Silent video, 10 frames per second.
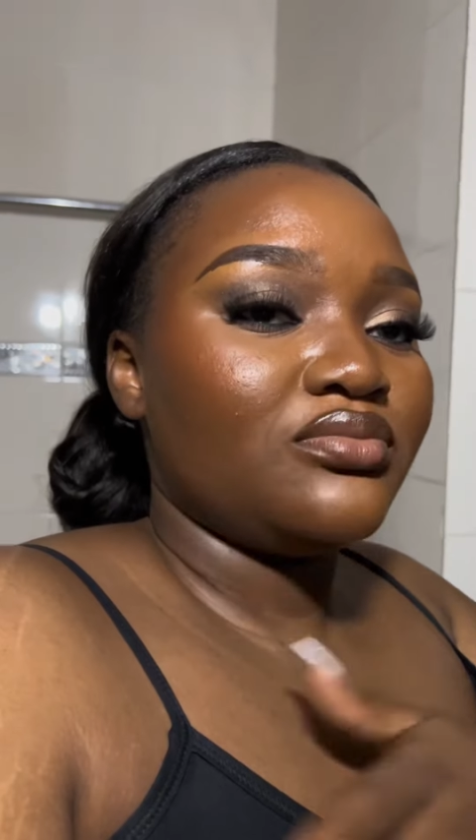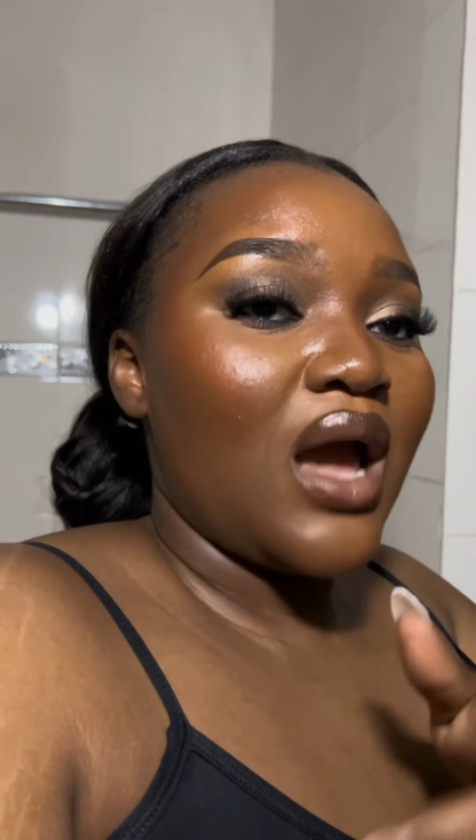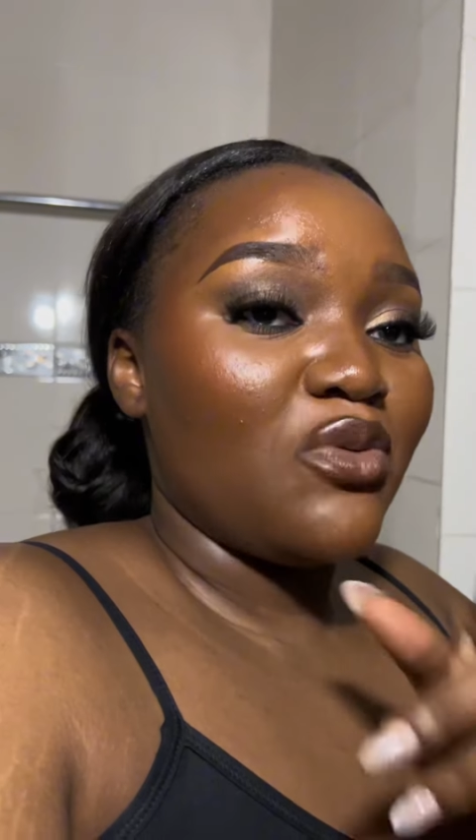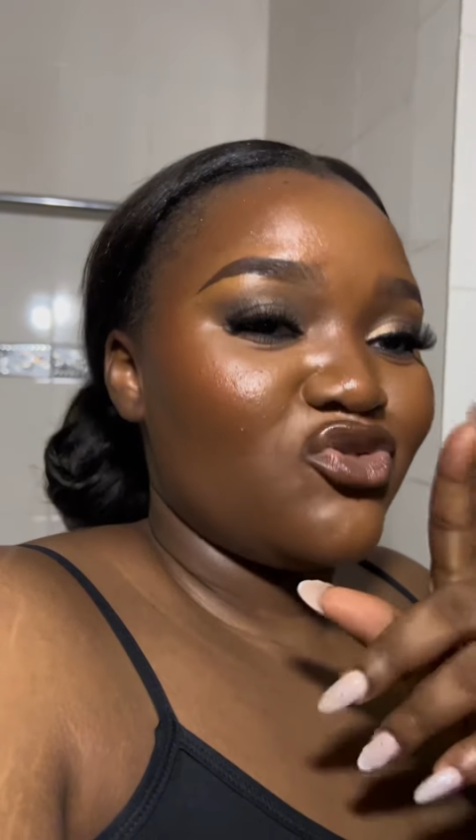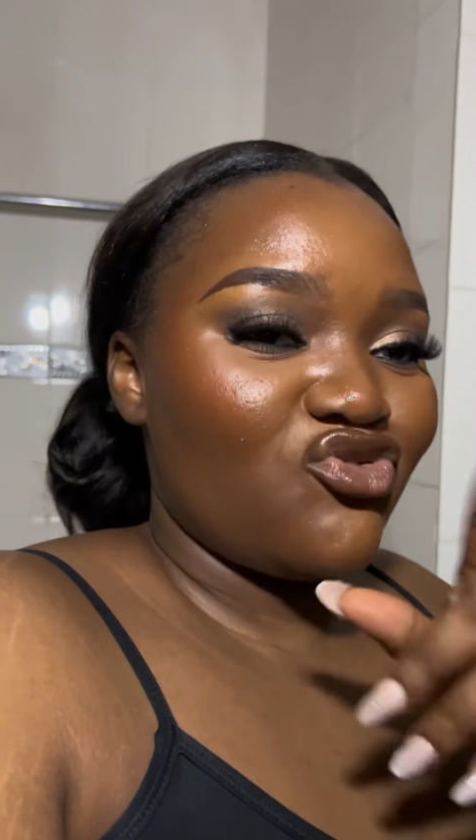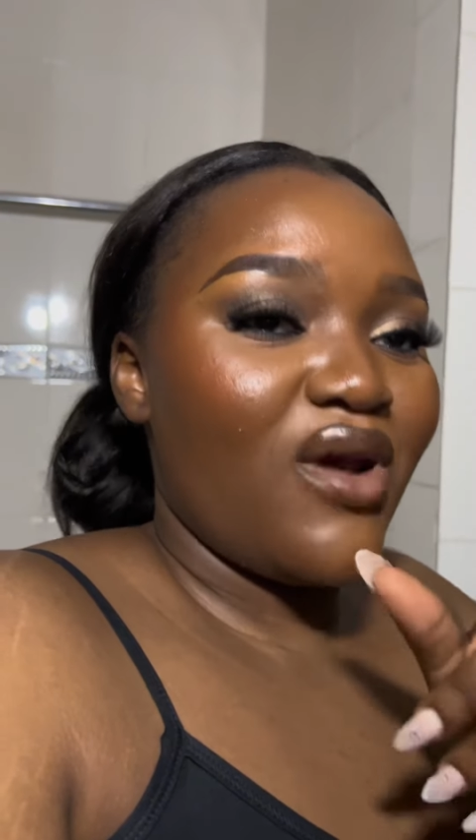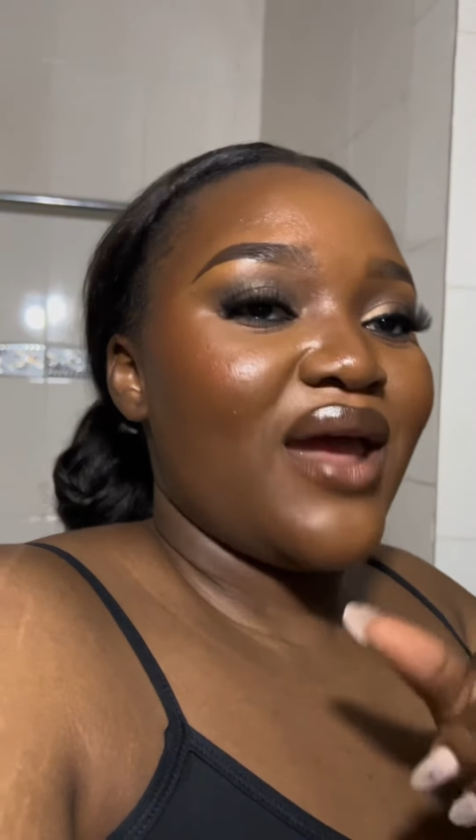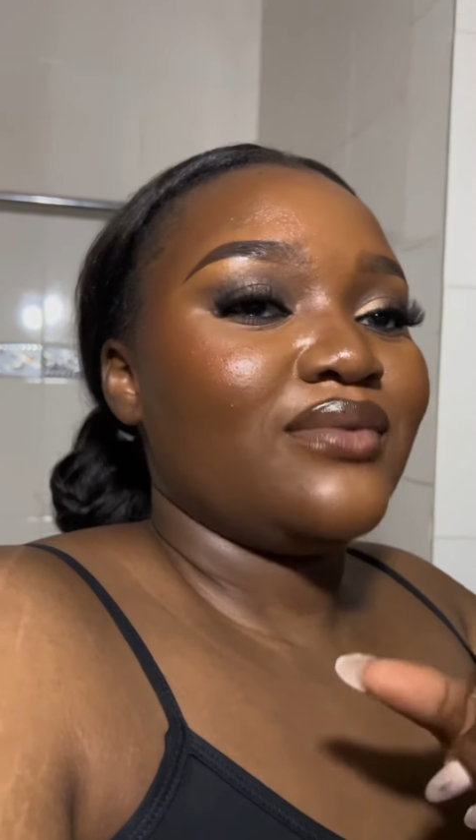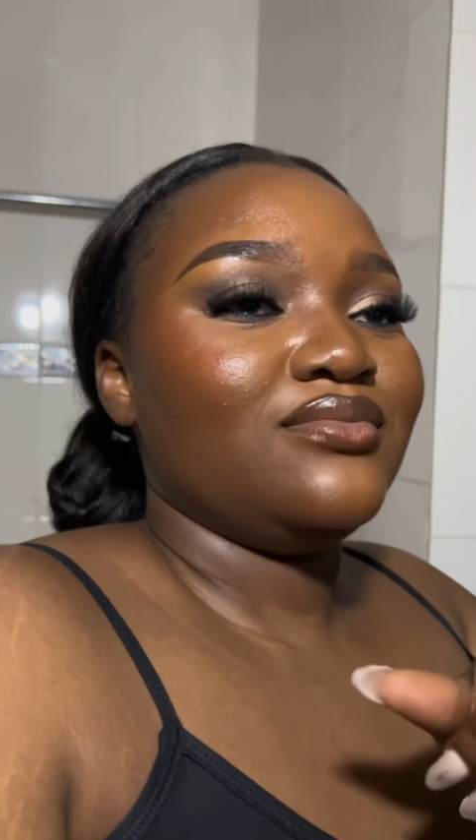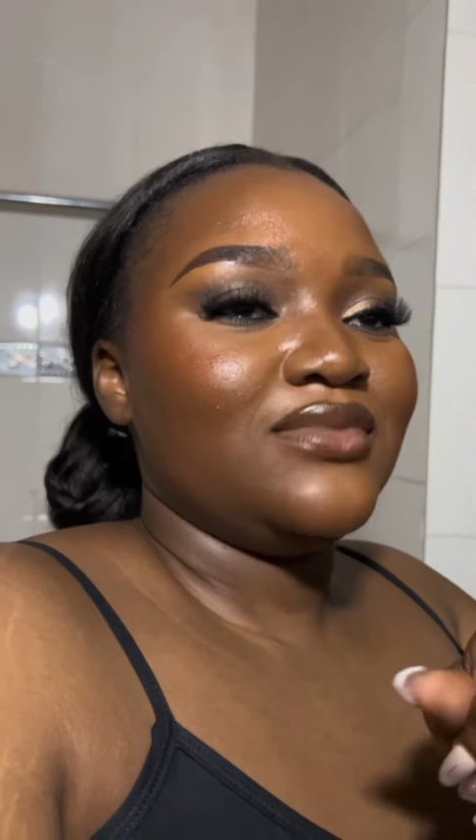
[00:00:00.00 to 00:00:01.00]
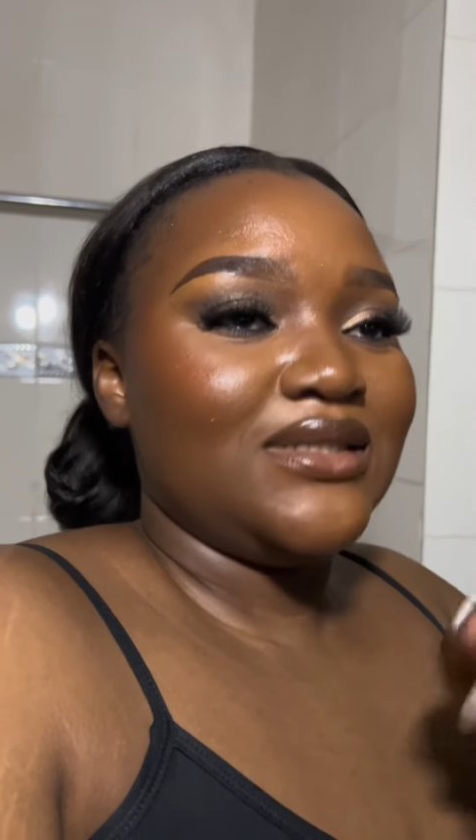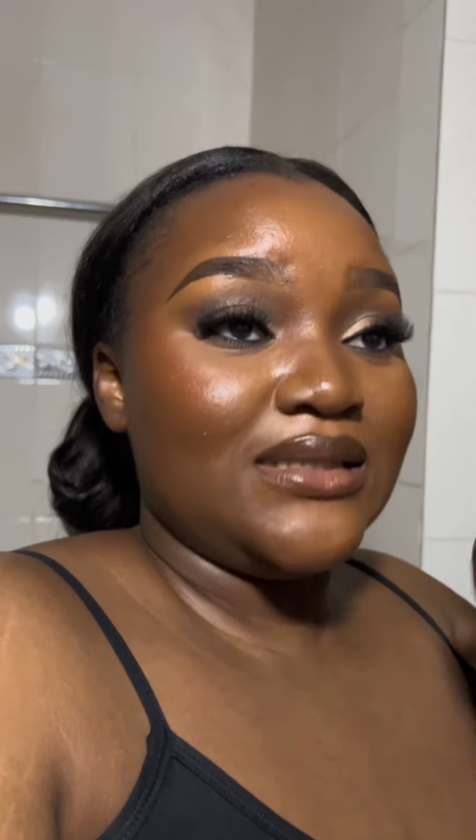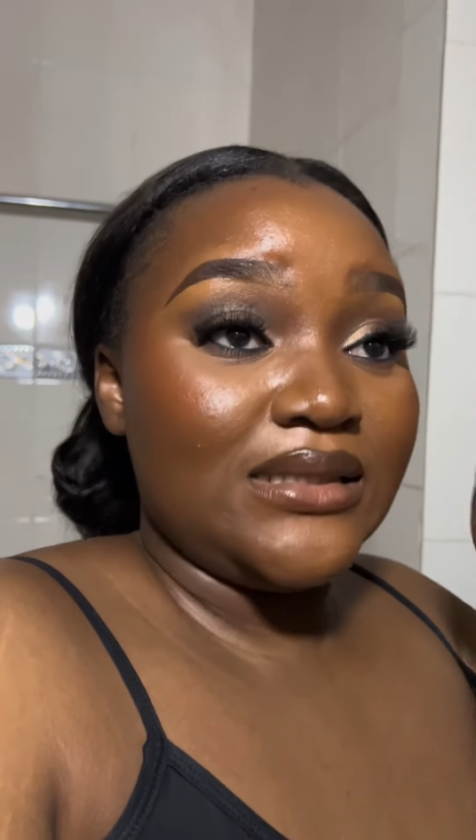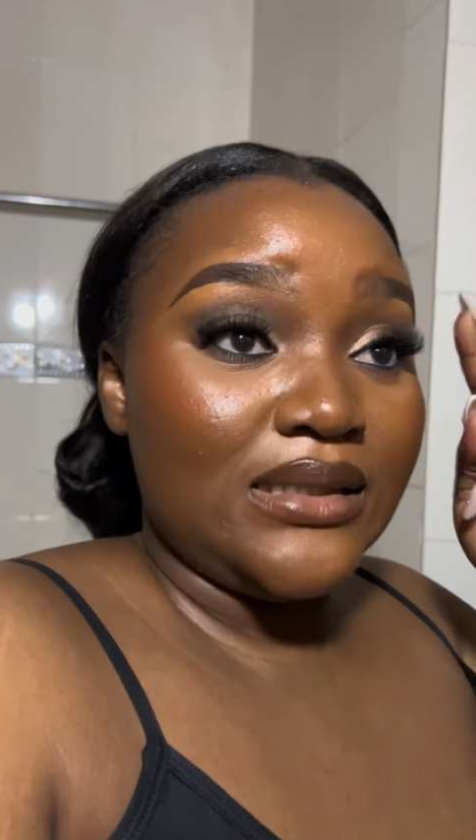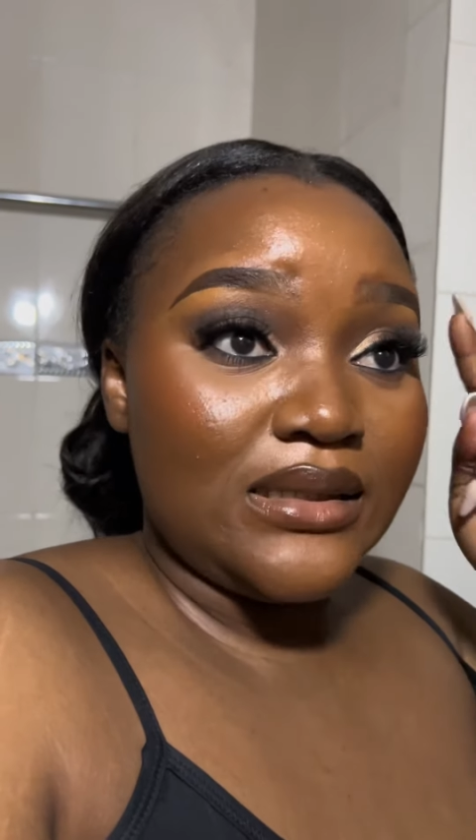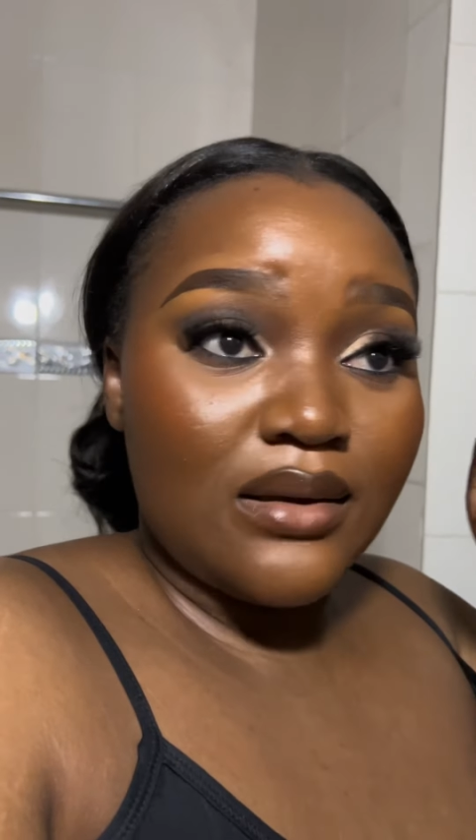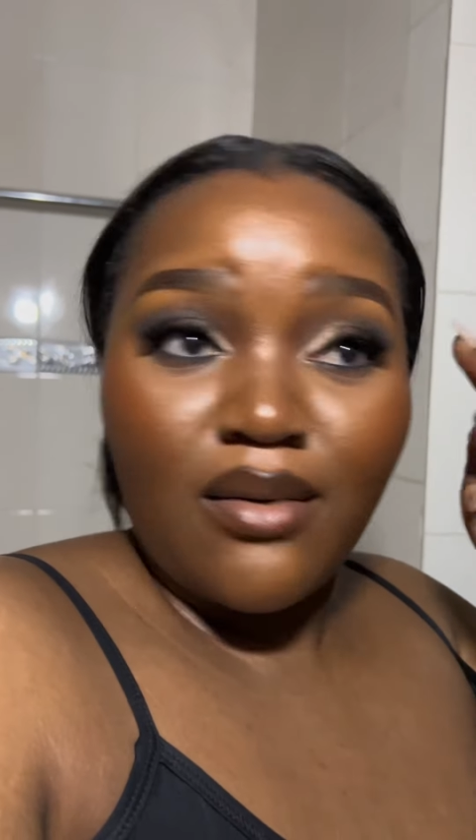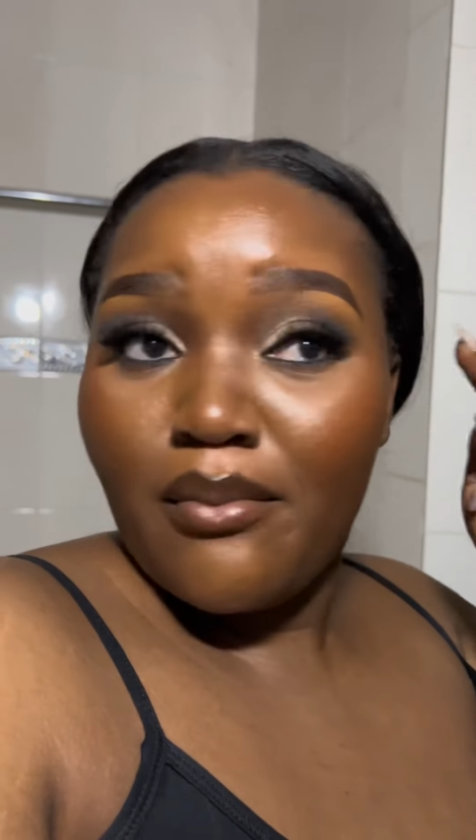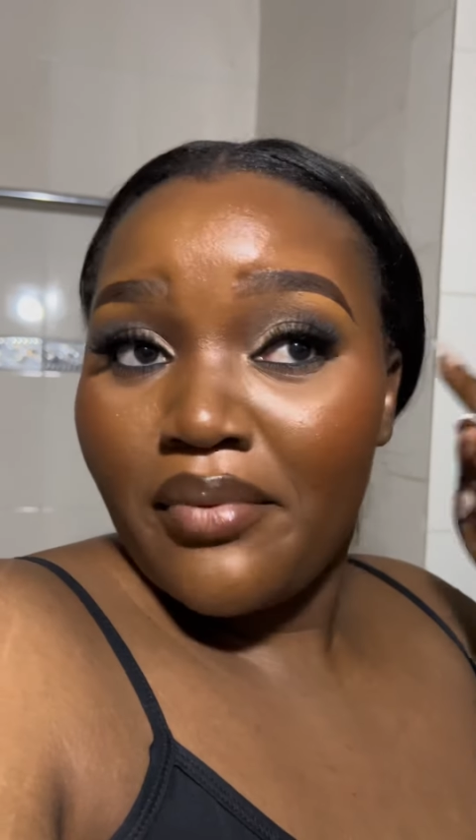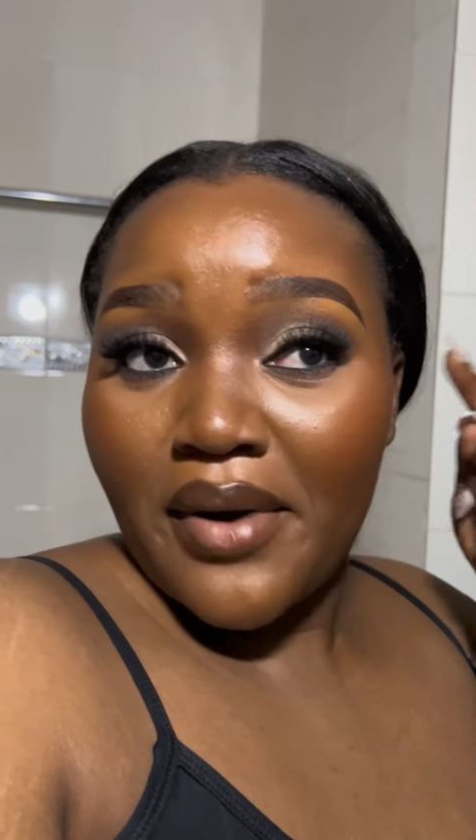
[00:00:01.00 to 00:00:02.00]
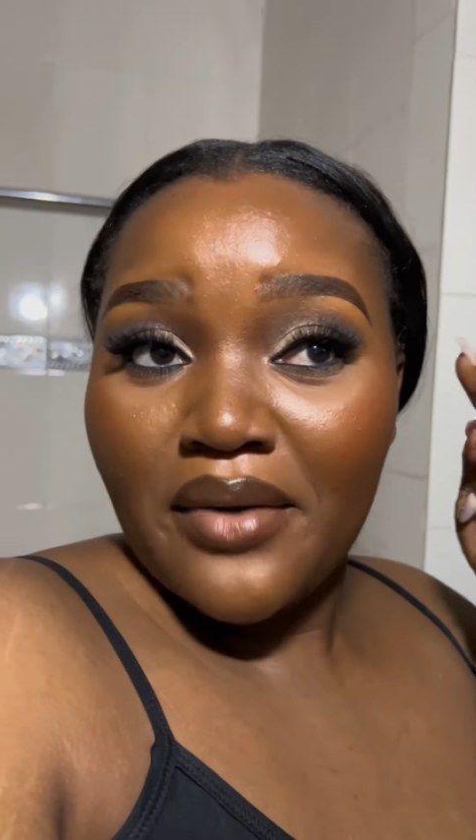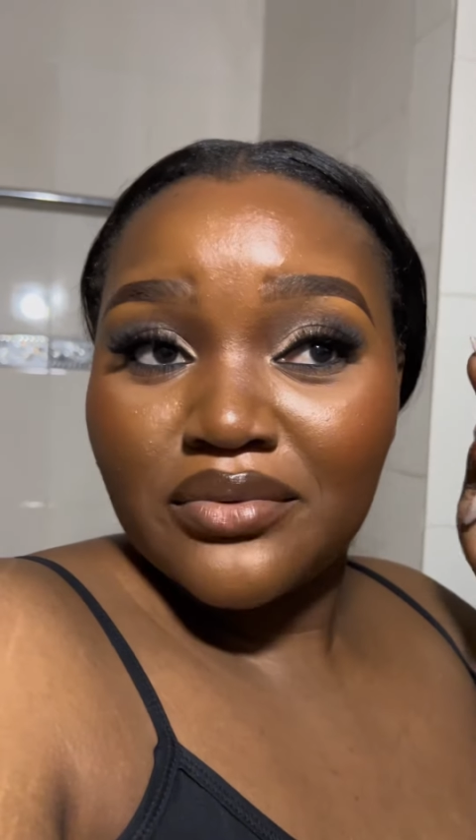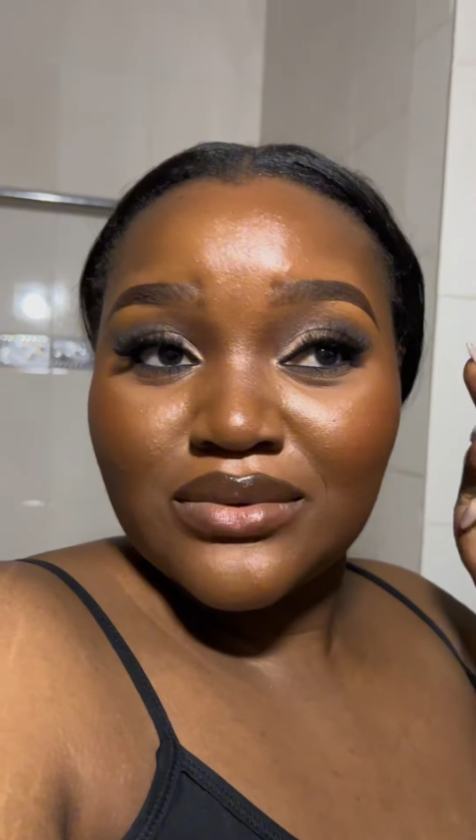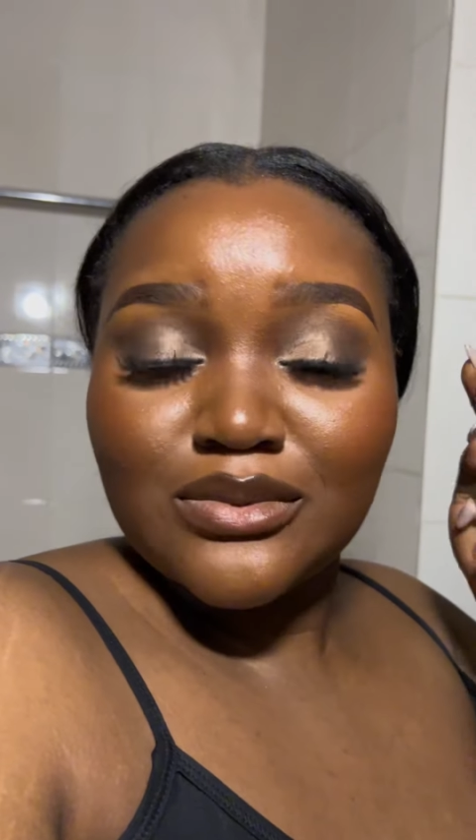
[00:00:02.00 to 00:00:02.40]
I will try, is the brows.